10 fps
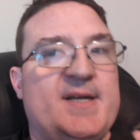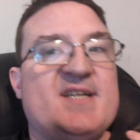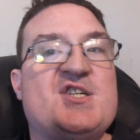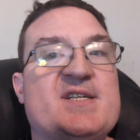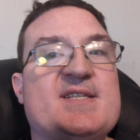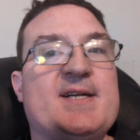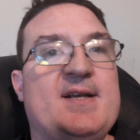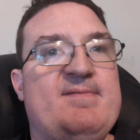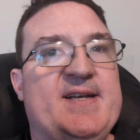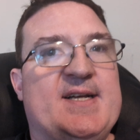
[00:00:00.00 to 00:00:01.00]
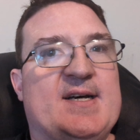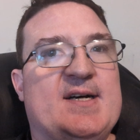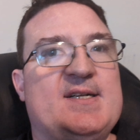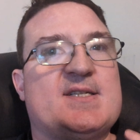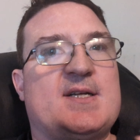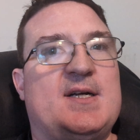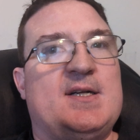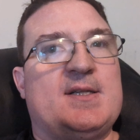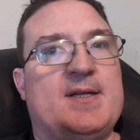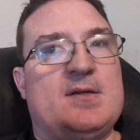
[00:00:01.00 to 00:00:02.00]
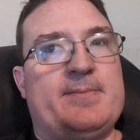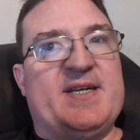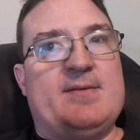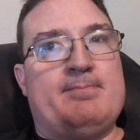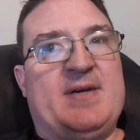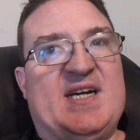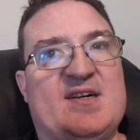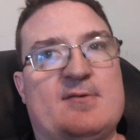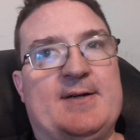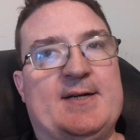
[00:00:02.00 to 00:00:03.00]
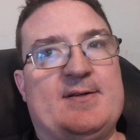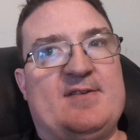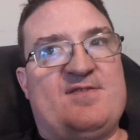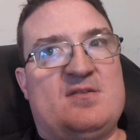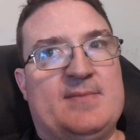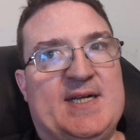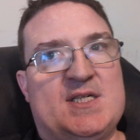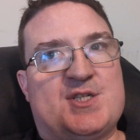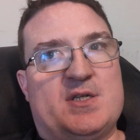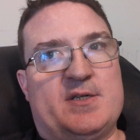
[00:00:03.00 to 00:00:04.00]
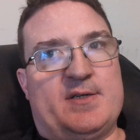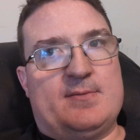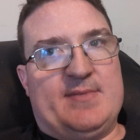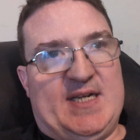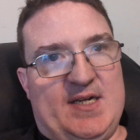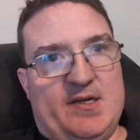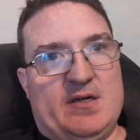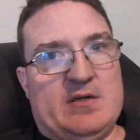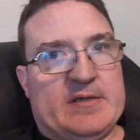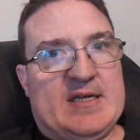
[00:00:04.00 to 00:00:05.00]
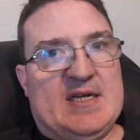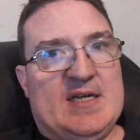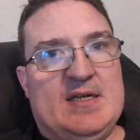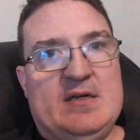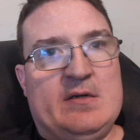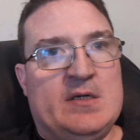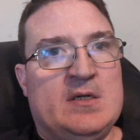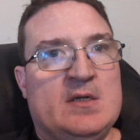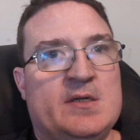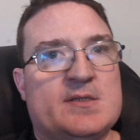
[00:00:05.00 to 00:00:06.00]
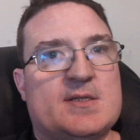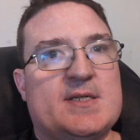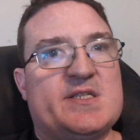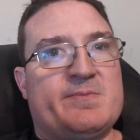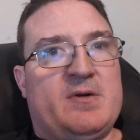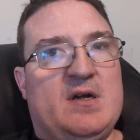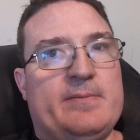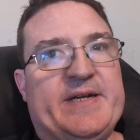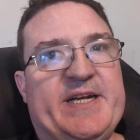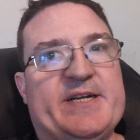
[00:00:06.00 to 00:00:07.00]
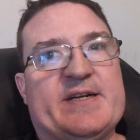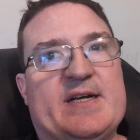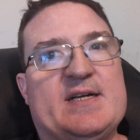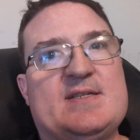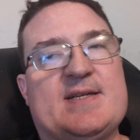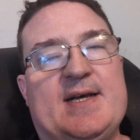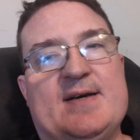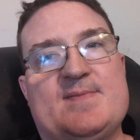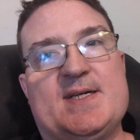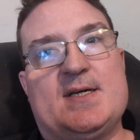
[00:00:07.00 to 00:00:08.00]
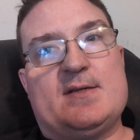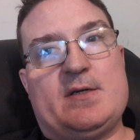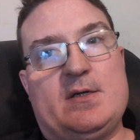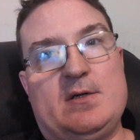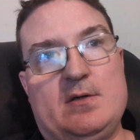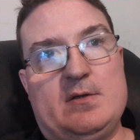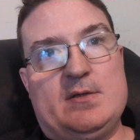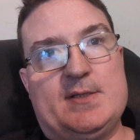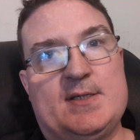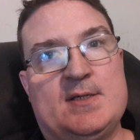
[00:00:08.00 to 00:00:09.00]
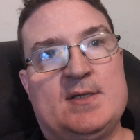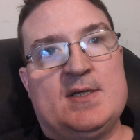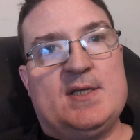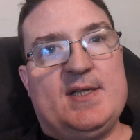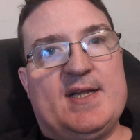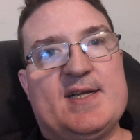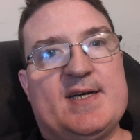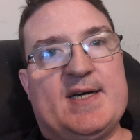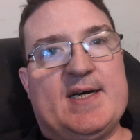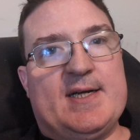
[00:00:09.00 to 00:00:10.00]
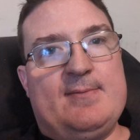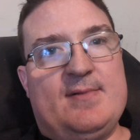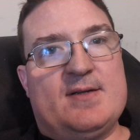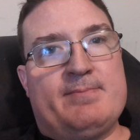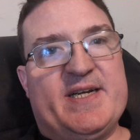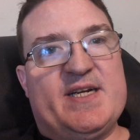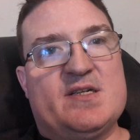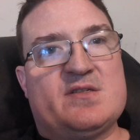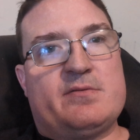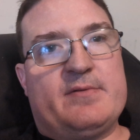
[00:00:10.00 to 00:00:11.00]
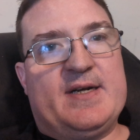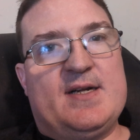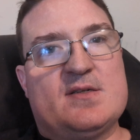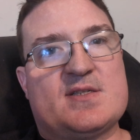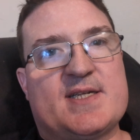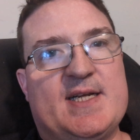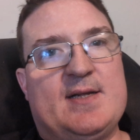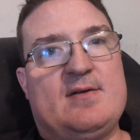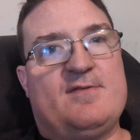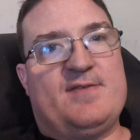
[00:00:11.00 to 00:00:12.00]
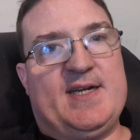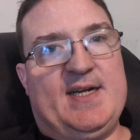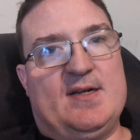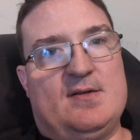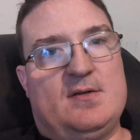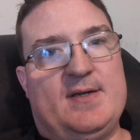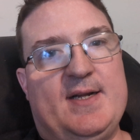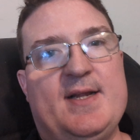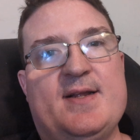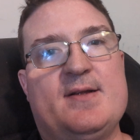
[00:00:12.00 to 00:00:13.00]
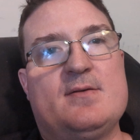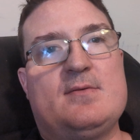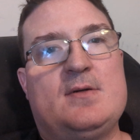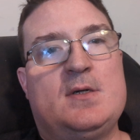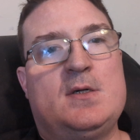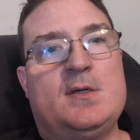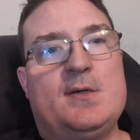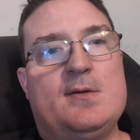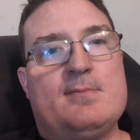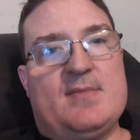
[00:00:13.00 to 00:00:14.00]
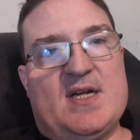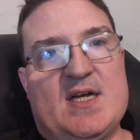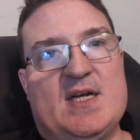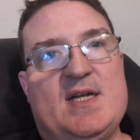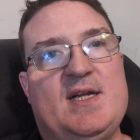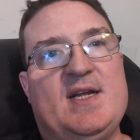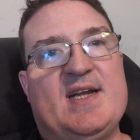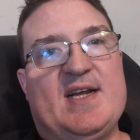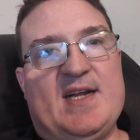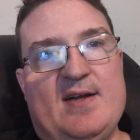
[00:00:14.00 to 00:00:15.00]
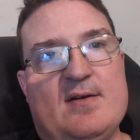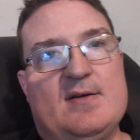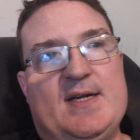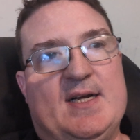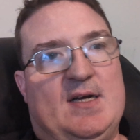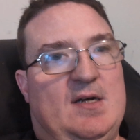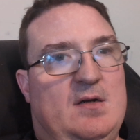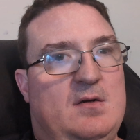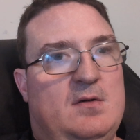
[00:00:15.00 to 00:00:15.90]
Now, just to give you guys a little bit of background information on me, okay? Since probably you guys have not heard that I'm the biggest radio scanner fan in my area.